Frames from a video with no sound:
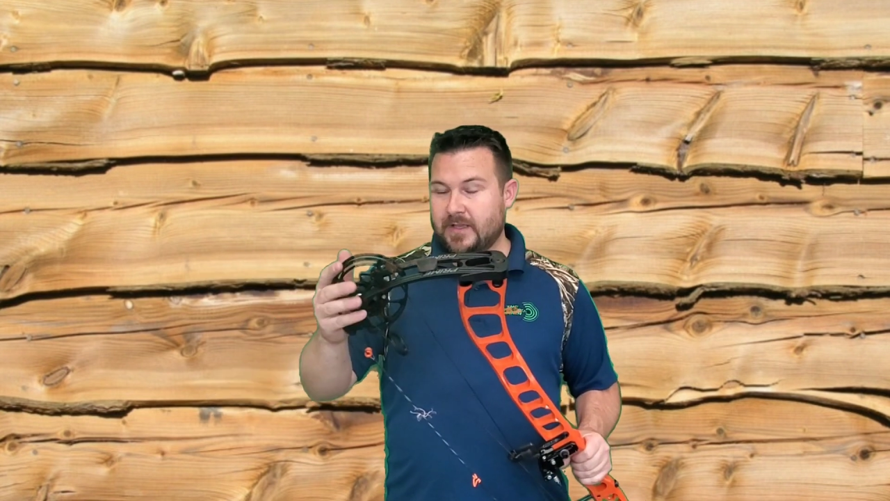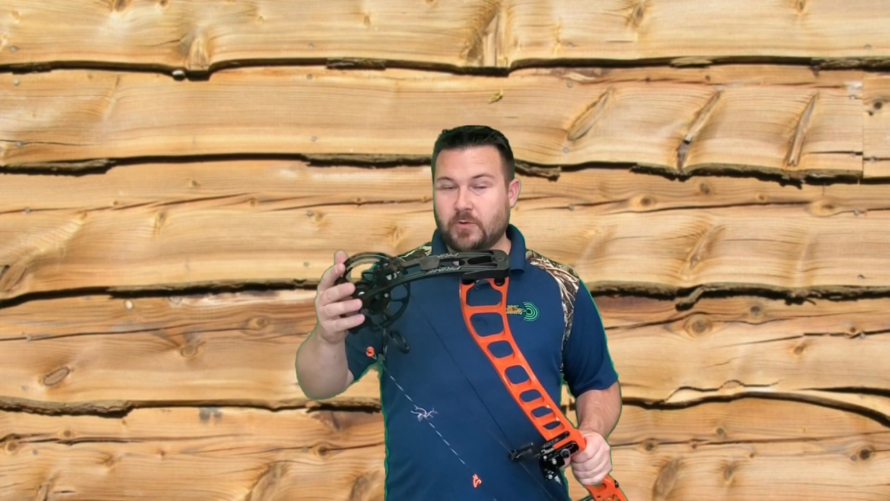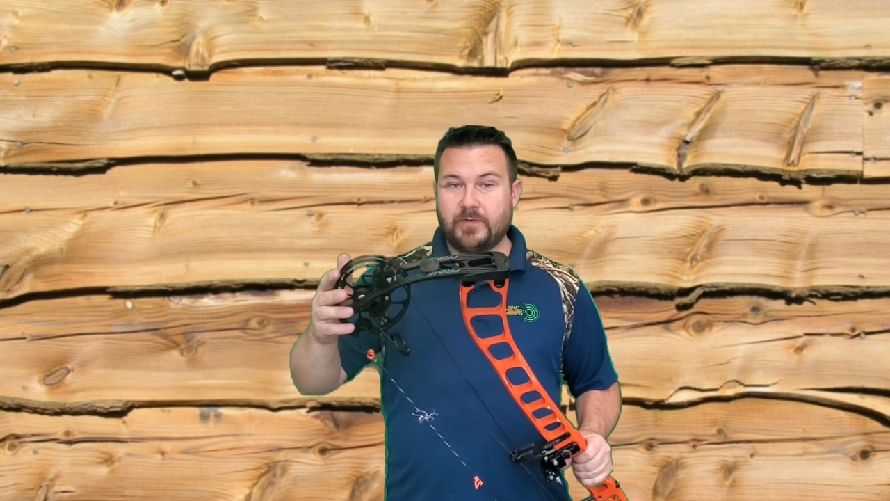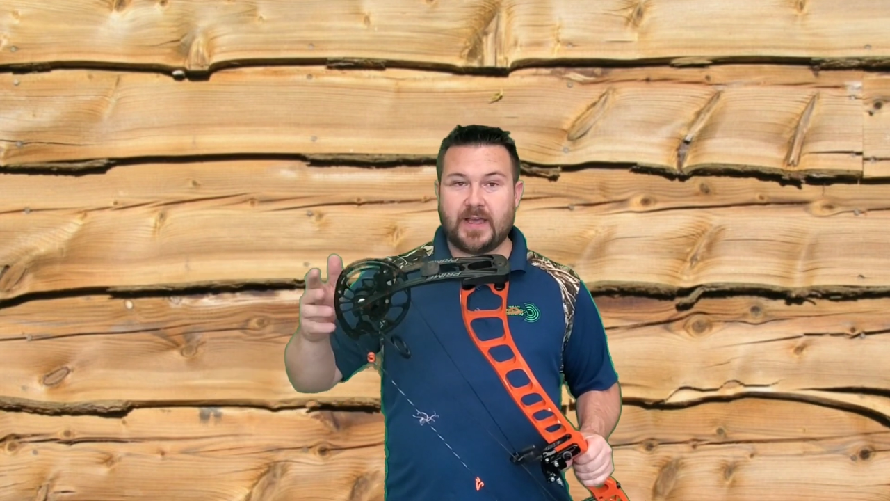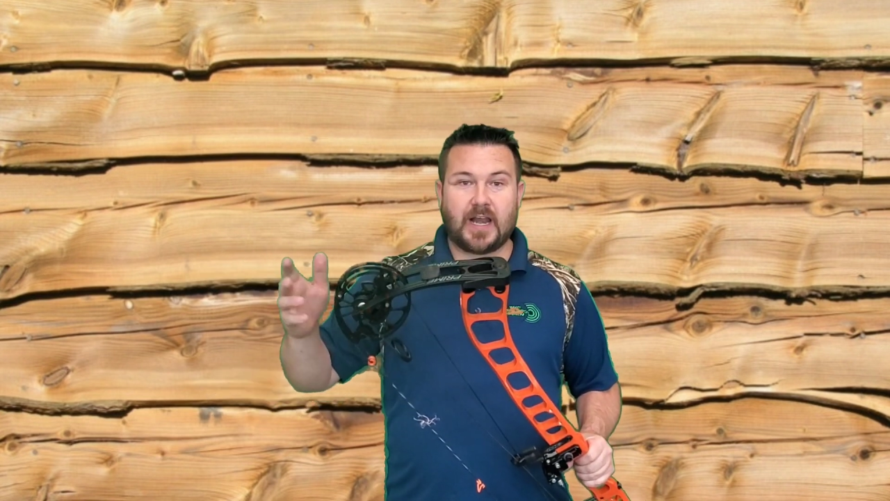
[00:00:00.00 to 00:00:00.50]

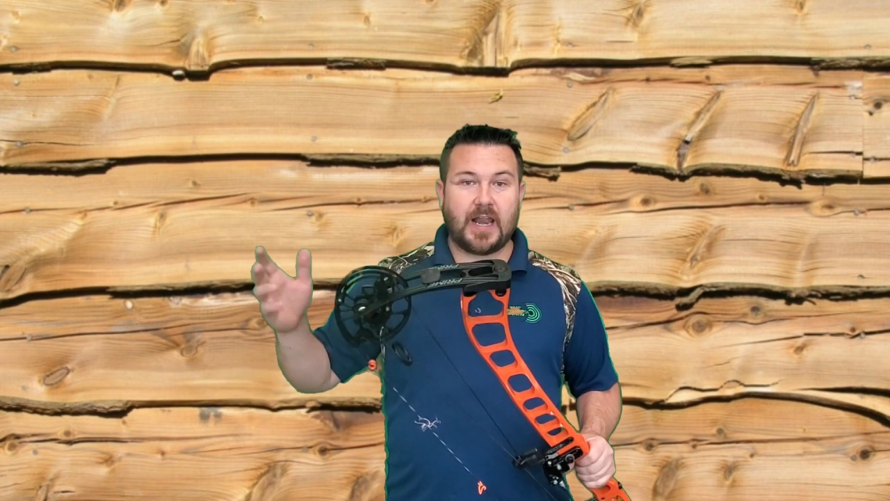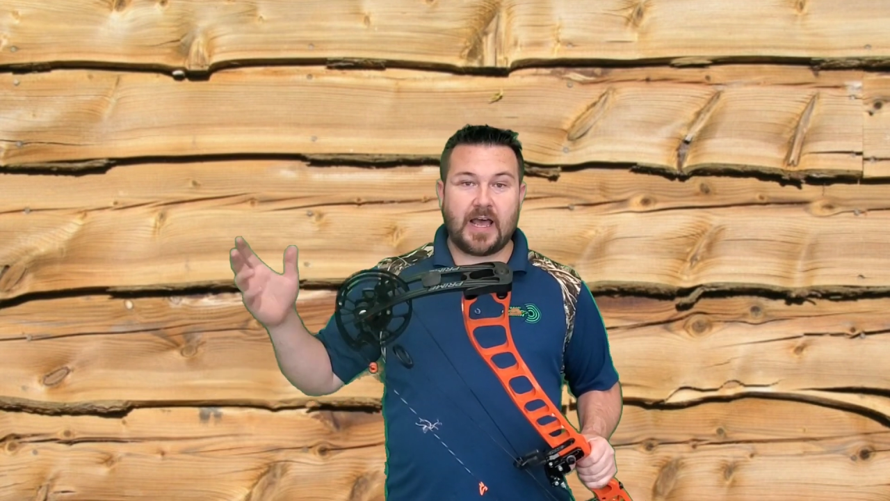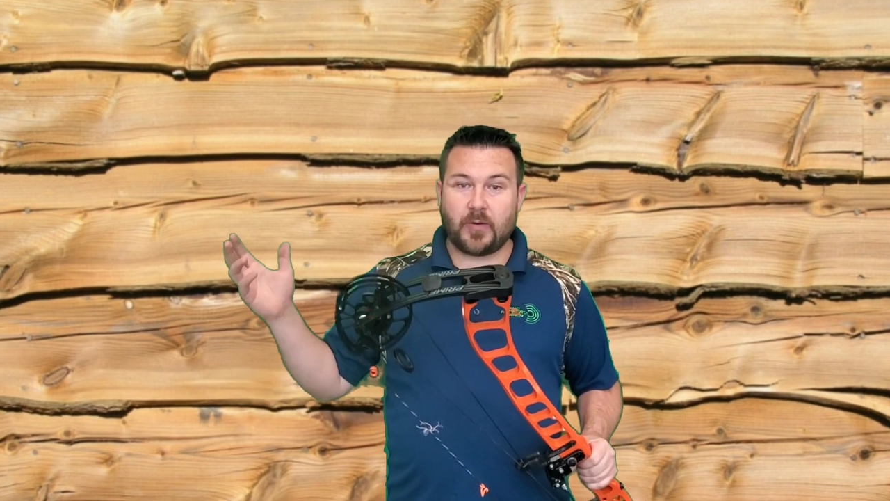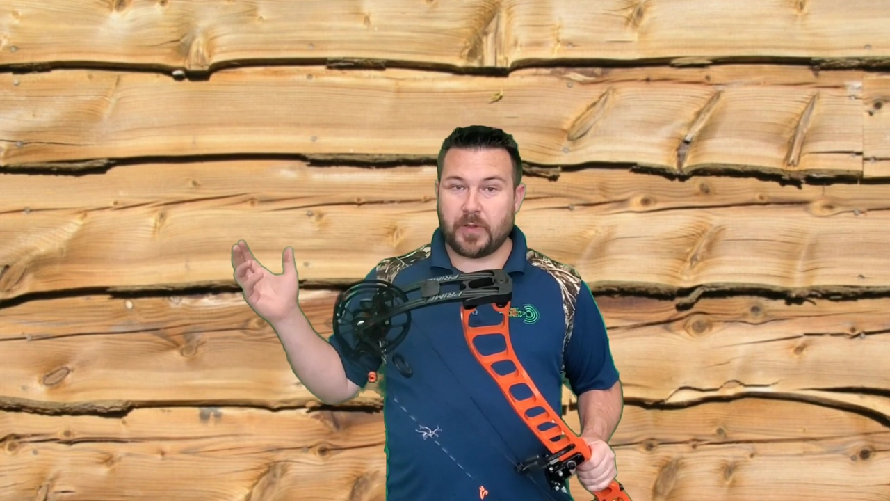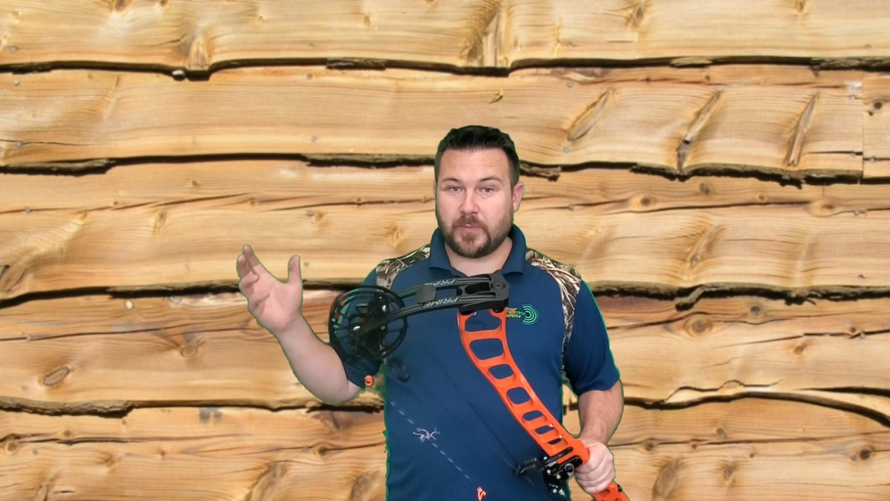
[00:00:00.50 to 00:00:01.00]
We've had a
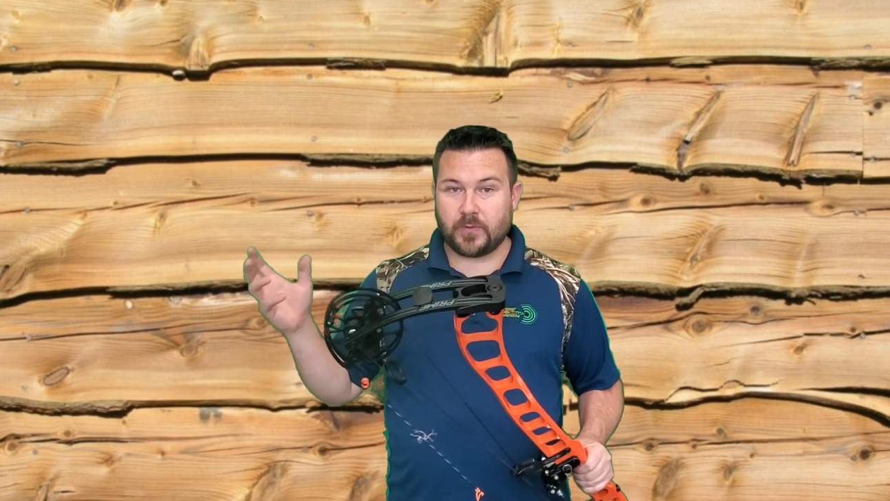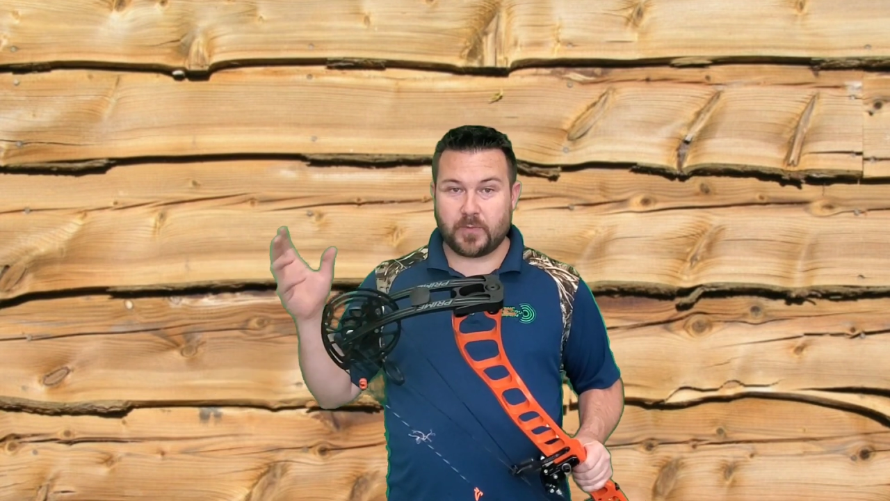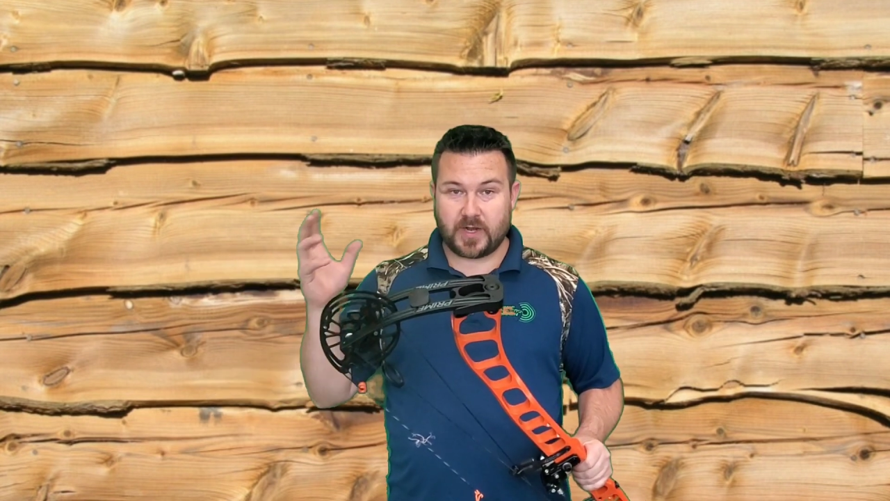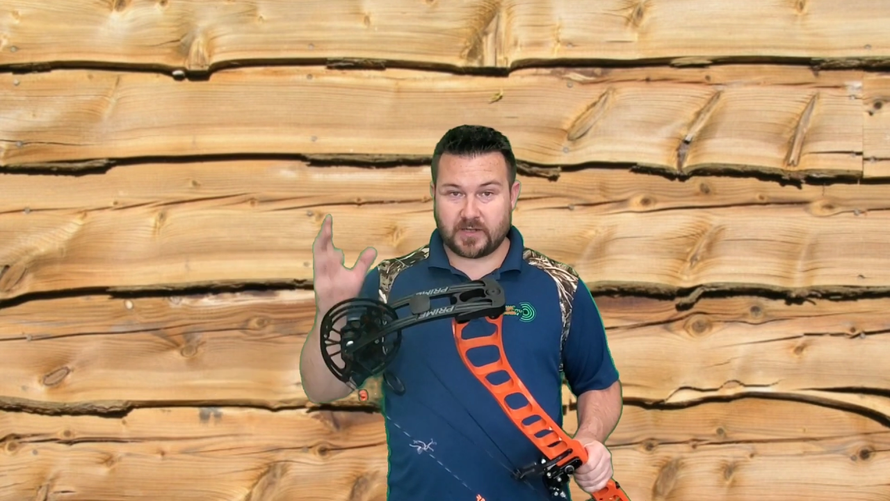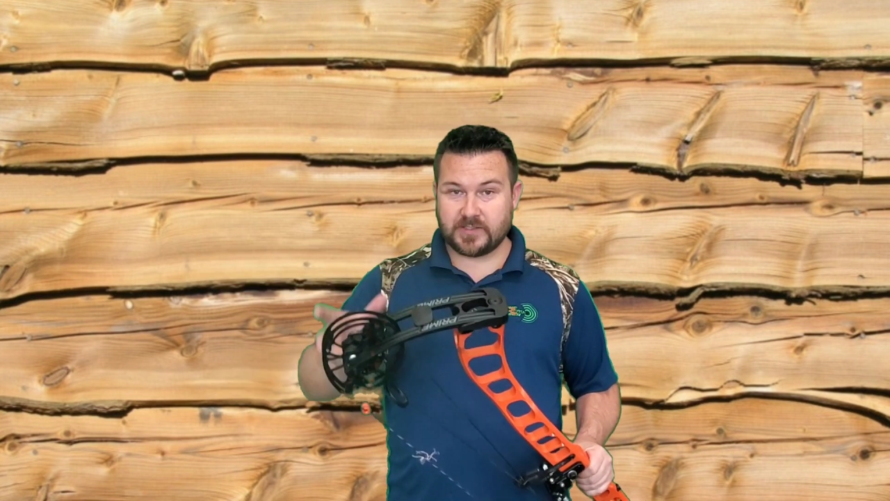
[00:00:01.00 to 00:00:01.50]
lot of people,
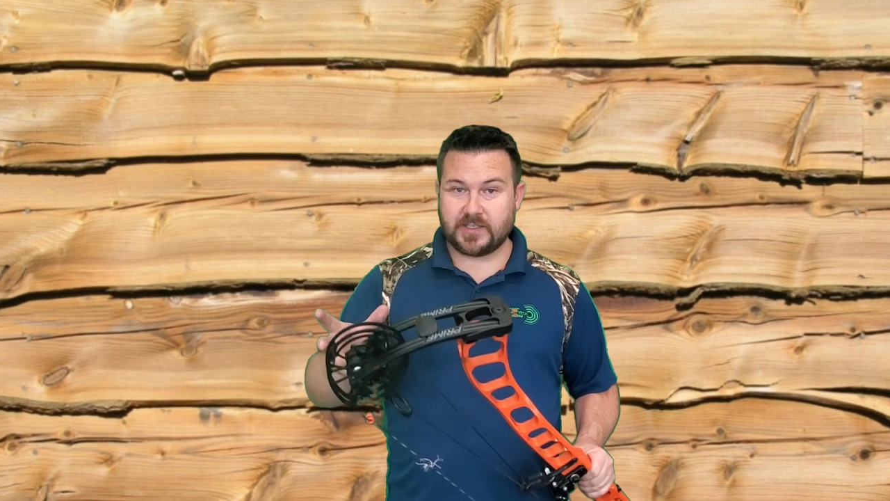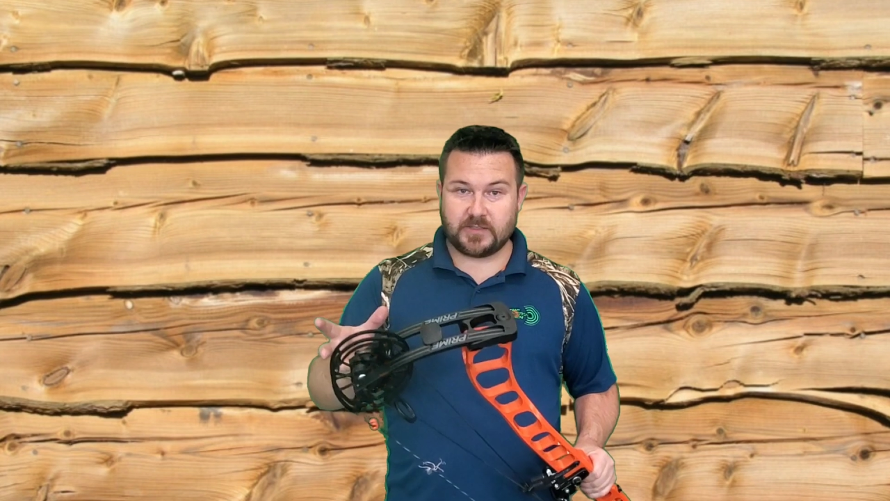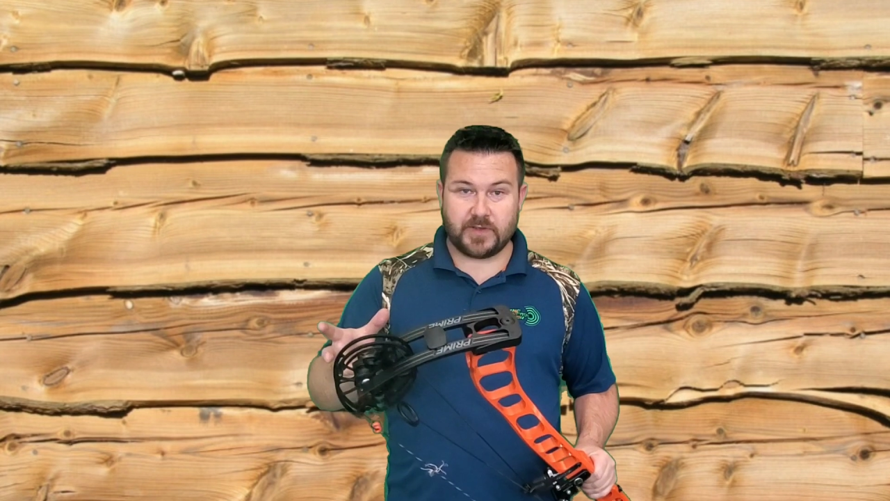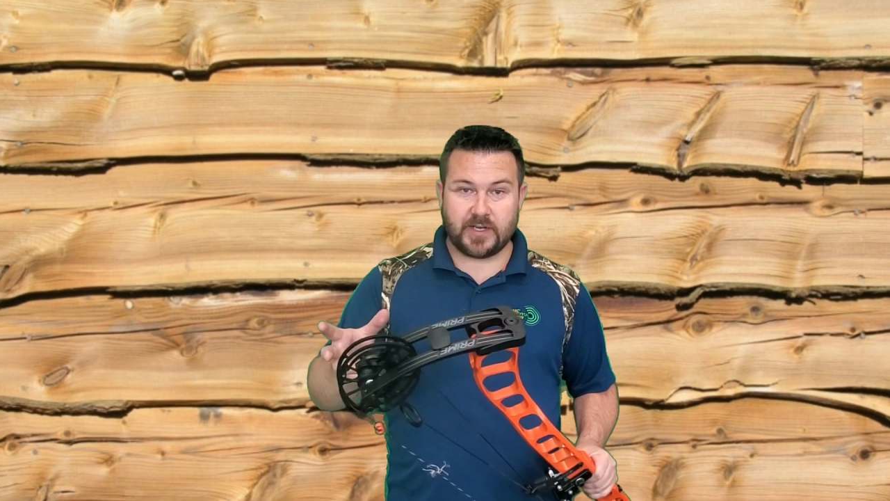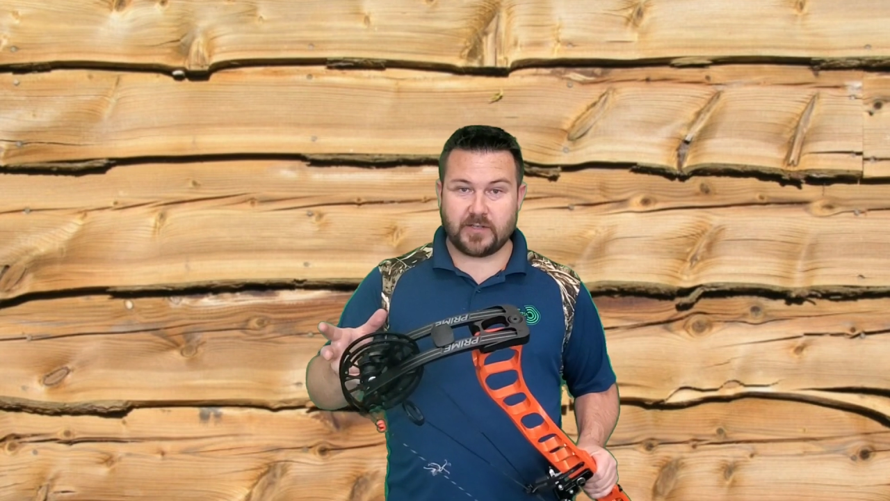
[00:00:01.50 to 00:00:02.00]
because of these
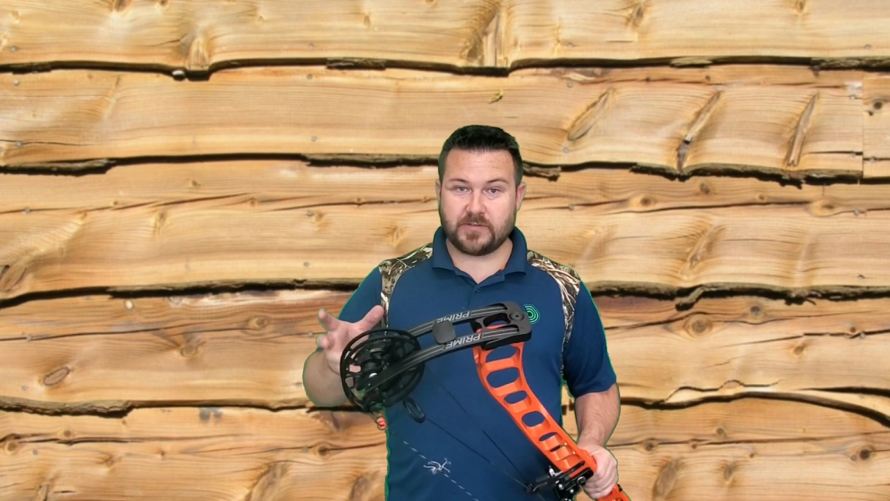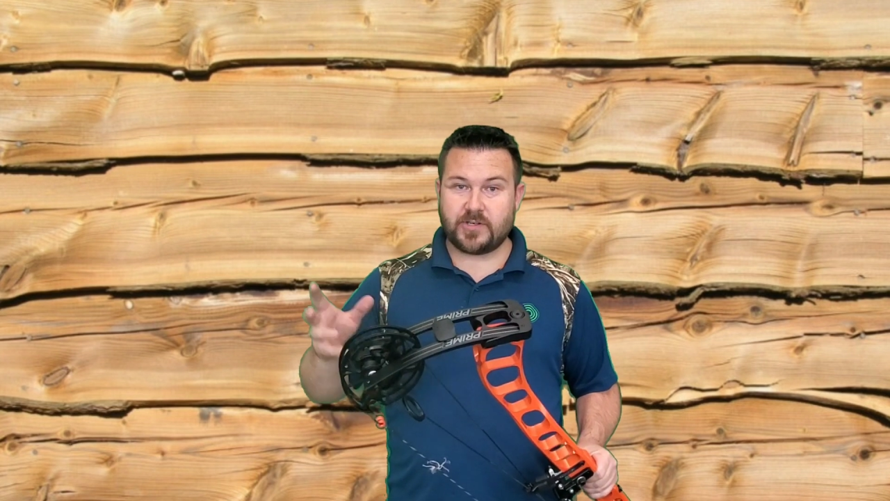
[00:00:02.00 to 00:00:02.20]
videos,